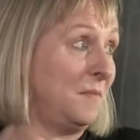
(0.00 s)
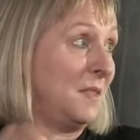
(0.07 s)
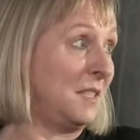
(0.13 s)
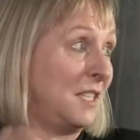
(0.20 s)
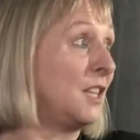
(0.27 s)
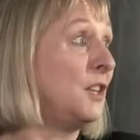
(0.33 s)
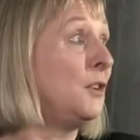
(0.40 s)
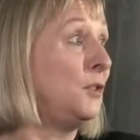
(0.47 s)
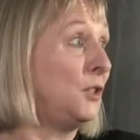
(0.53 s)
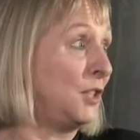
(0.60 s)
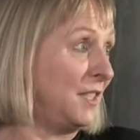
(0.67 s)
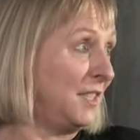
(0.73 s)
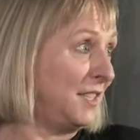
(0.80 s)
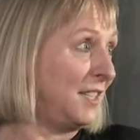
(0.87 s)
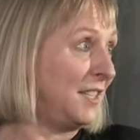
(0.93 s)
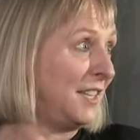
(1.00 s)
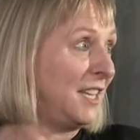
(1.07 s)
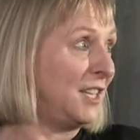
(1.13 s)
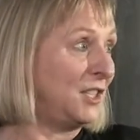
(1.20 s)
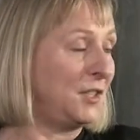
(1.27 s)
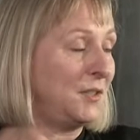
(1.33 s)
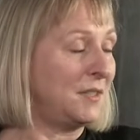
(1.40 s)
solution to the
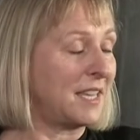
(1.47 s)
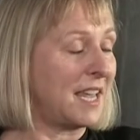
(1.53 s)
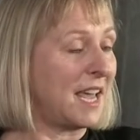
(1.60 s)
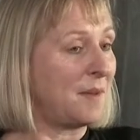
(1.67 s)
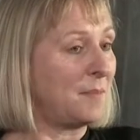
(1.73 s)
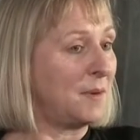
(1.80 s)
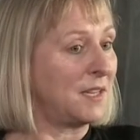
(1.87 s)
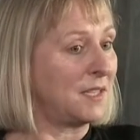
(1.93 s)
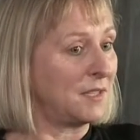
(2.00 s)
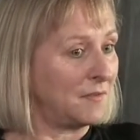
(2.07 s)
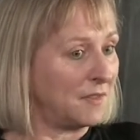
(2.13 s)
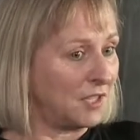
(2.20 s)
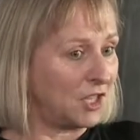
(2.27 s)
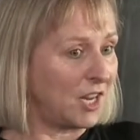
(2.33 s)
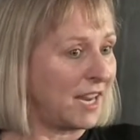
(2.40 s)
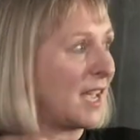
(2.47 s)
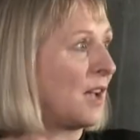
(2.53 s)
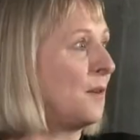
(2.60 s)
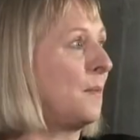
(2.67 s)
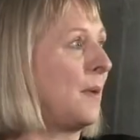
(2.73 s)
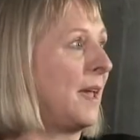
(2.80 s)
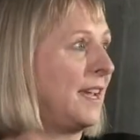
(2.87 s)
issues there because of the
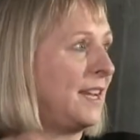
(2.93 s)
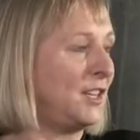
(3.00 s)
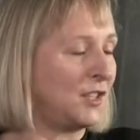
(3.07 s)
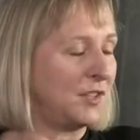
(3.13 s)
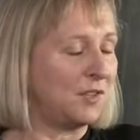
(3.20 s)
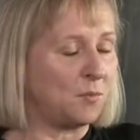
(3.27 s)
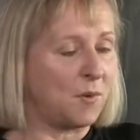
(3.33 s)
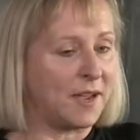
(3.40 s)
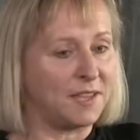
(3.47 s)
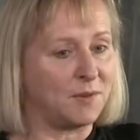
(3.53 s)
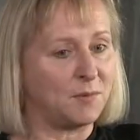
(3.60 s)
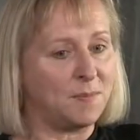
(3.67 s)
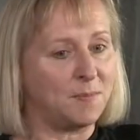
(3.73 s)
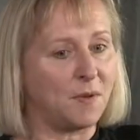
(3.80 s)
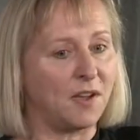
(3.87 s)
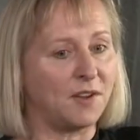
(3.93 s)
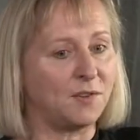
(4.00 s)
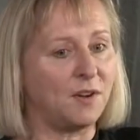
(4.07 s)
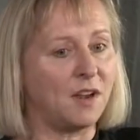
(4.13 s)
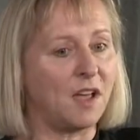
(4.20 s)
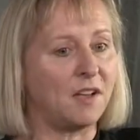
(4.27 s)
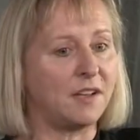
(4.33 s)
checkout page and the way that we buy
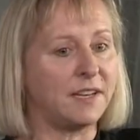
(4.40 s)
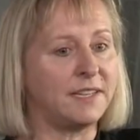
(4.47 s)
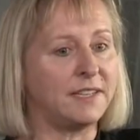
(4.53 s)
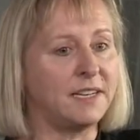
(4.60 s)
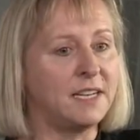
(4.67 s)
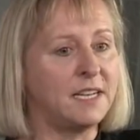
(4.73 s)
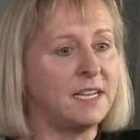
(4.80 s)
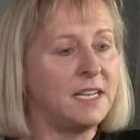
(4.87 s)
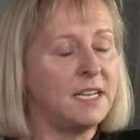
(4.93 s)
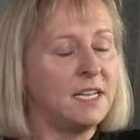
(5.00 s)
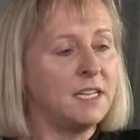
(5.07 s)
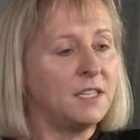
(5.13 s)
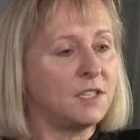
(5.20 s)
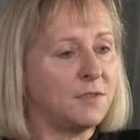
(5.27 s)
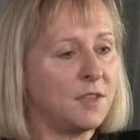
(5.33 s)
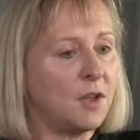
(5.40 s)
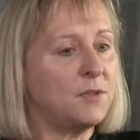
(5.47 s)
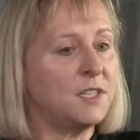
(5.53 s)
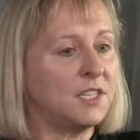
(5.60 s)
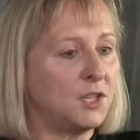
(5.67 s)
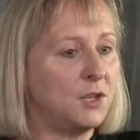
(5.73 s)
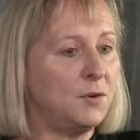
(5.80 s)
online. So
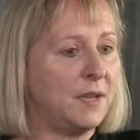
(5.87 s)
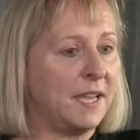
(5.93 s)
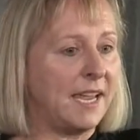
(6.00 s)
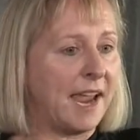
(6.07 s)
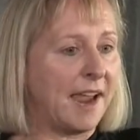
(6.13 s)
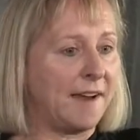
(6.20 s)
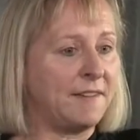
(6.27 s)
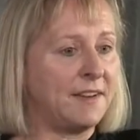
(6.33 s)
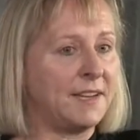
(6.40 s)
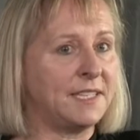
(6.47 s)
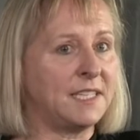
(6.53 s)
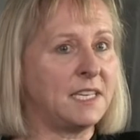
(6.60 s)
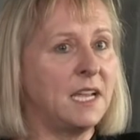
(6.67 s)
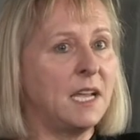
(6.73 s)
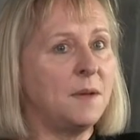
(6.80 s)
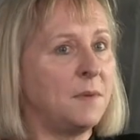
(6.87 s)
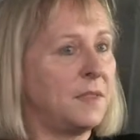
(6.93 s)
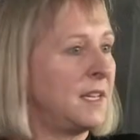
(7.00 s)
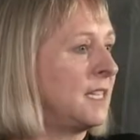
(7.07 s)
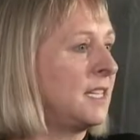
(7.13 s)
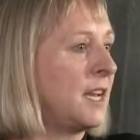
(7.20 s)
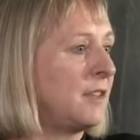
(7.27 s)
those are two key areas, but
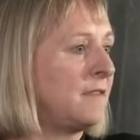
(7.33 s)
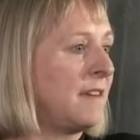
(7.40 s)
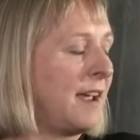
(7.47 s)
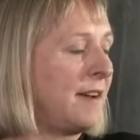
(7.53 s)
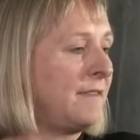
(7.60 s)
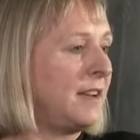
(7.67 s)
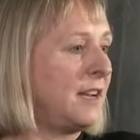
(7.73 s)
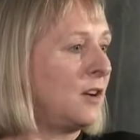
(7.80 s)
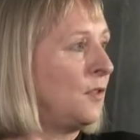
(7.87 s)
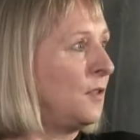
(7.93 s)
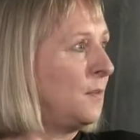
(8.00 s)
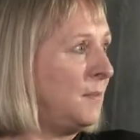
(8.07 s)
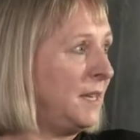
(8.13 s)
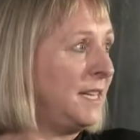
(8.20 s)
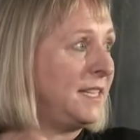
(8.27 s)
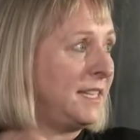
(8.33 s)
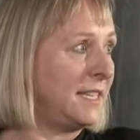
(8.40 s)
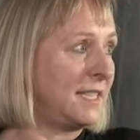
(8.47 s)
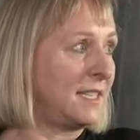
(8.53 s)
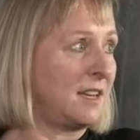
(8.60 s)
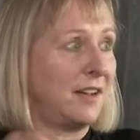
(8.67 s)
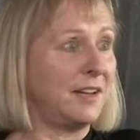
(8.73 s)
there's another area on the media
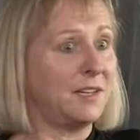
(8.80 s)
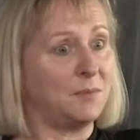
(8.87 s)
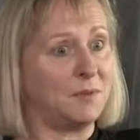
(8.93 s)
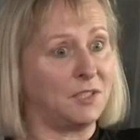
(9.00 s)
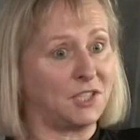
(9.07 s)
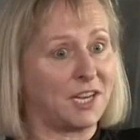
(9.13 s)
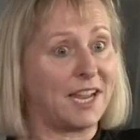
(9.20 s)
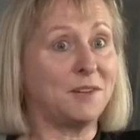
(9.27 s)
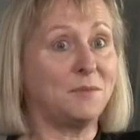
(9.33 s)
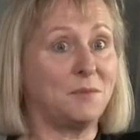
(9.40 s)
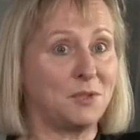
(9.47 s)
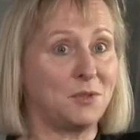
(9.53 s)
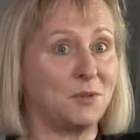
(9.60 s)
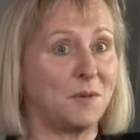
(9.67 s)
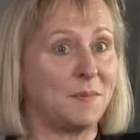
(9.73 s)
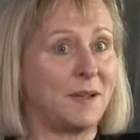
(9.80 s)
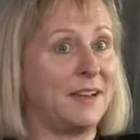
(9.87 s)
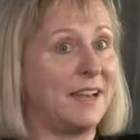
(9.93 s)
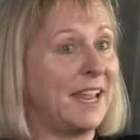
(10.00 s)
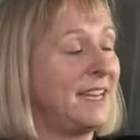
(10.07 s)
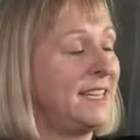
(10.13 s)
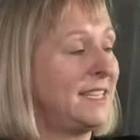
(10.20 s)
side, which Hannah will talk about
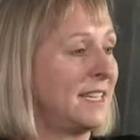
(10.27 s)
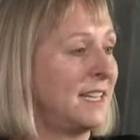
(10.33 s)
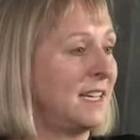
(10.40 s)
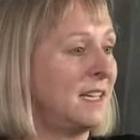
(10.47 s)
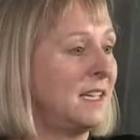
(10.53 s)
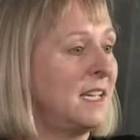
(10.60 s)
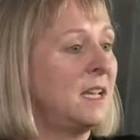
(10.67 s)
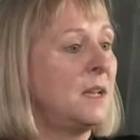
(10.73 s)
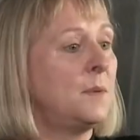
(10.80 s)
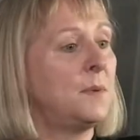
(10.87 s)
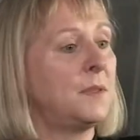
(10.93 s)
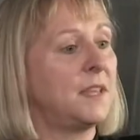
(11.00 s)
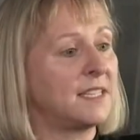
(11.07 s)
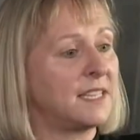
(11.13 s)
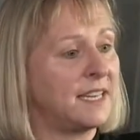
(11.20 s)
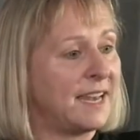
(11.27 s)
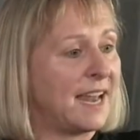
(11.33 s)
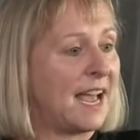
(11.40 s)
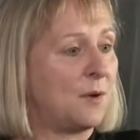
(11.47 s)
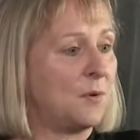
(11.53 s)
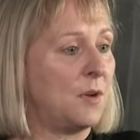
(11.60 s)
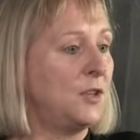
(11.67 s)
later, but there's
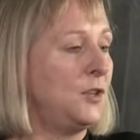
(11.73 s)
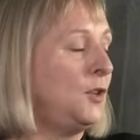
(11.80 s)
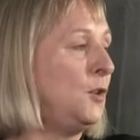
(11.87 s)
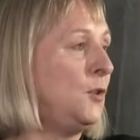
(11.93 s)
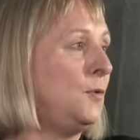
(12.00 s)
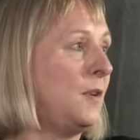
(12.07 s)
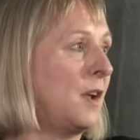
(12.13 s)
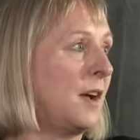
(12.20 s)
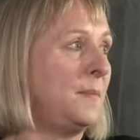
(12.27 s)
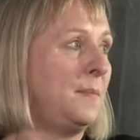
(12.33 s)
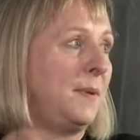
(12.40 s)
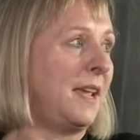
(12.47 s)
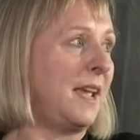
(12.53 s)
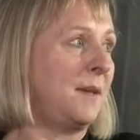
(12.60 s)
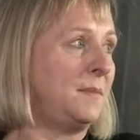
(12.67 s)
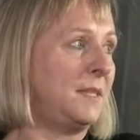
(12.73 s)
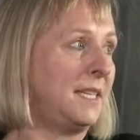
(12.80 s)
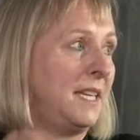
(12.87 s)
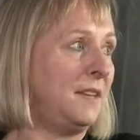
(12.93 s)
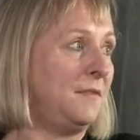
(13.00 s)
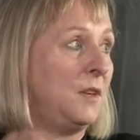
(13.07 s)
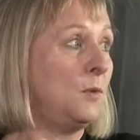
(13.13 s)
now a new 9pm
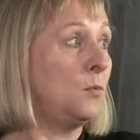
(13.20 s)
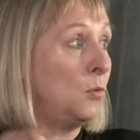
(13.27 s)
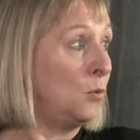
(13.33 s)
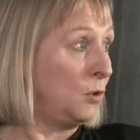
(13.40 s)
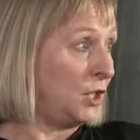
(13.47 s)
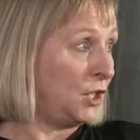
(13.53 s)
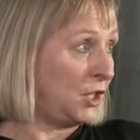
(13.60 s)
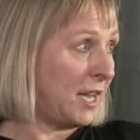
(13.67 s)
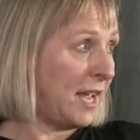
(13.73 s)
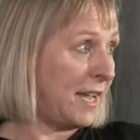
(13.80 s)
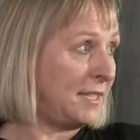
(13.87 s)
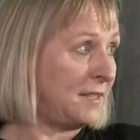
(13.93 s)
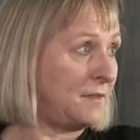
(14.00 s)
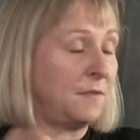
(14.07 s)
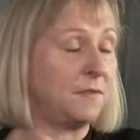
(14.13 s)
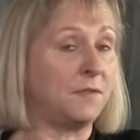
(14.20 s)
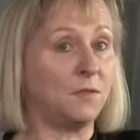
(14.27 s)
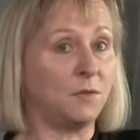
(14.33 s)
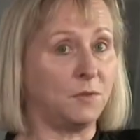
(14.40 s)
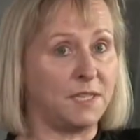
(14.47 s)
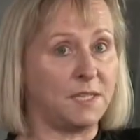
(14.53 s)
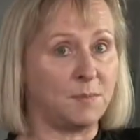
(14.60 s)
TV watershed for
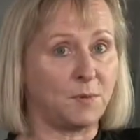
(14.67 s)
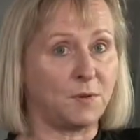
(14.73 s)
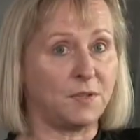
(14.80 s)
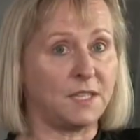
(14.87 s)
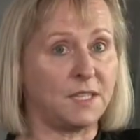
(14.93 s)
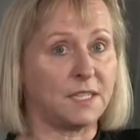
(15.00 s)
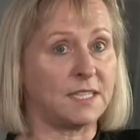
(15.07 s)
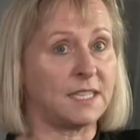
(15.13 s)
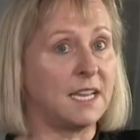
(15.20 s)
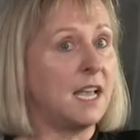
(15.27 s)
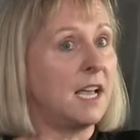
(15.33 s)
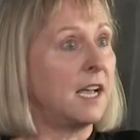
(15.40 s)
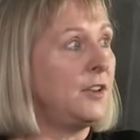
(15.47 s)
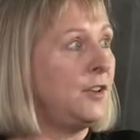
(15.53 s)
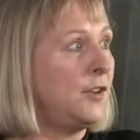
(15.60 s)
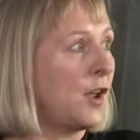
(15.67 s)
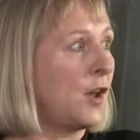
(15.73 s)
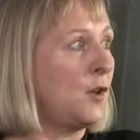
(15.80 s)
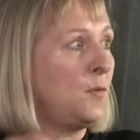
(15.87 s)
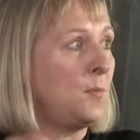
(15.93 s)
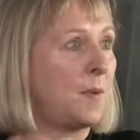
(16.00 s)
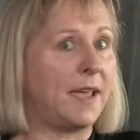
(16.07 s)
all these products and
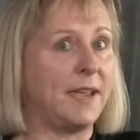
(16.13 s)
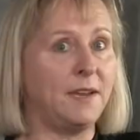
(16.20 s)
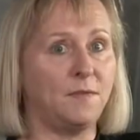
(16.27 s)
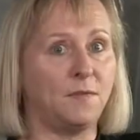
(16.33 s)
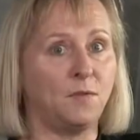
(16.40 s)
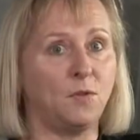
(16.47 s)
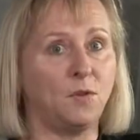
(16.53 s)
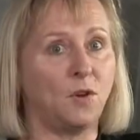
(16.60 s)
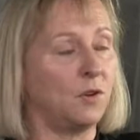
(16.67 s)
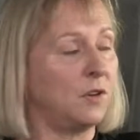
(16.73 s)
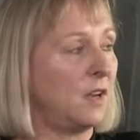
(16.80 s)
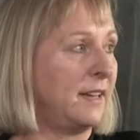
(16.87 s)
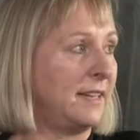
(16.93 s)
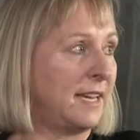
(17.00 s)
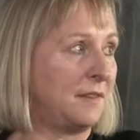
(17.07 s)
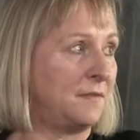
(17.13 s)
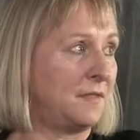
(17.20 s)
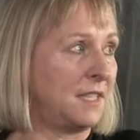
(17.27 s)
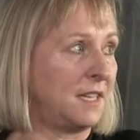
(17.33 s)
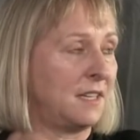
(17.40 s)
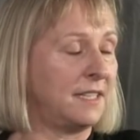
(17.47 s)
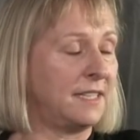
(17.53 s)
no paid for online
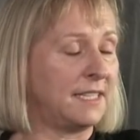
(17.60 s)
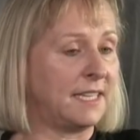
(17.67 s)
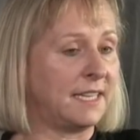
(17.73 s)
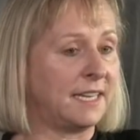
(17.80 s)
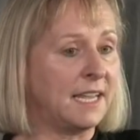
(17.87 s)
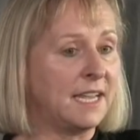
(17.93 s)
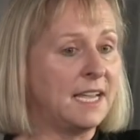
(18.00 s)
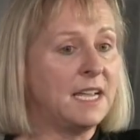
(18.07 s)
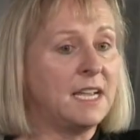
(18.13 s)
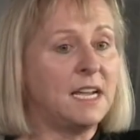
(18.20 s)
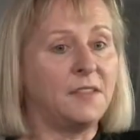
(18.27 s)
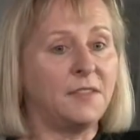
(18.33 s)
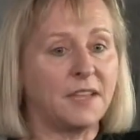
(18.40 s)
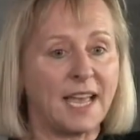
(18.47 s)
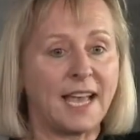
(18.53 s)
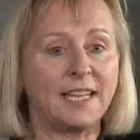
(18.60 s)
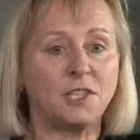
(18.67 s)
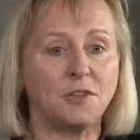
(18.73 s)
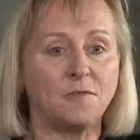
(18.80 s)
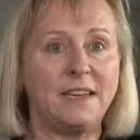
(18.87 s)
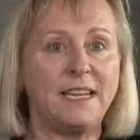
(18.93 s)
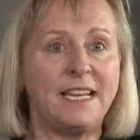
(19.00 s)
advertising. And the
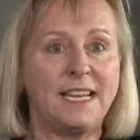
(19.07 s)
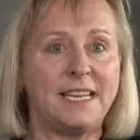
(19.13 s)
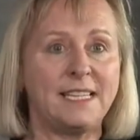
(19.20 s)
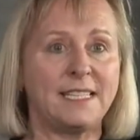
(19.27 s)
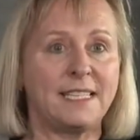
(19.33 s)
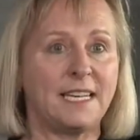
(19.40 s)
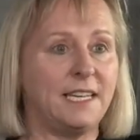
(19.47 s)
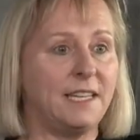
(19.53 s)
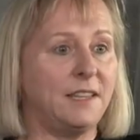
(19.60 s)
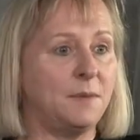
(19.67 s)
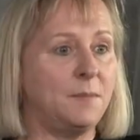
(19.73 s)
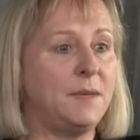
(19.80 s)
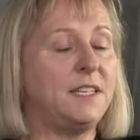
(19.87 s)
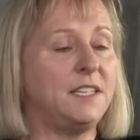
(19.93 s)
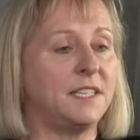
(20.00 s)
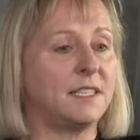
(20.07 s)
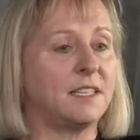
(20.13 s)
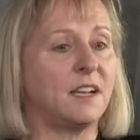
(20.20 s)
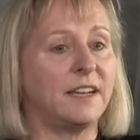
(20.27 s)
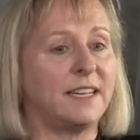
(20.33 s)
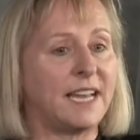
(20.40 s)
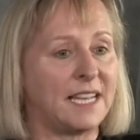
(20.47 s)
category list in the media
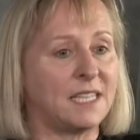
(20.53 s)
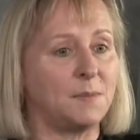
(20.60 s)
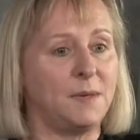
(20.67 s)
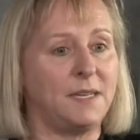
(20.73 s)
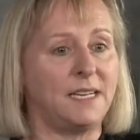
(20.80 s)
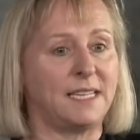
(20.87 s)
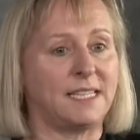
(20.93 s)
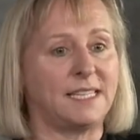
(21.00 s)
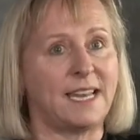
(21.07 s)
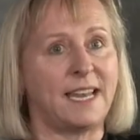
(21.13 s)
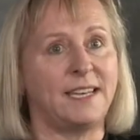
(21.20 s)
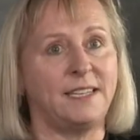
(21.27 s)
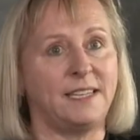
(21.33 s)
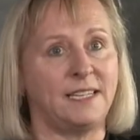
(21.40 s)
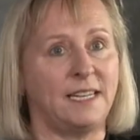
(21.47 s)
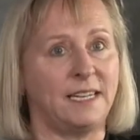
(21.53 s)
side has been extended a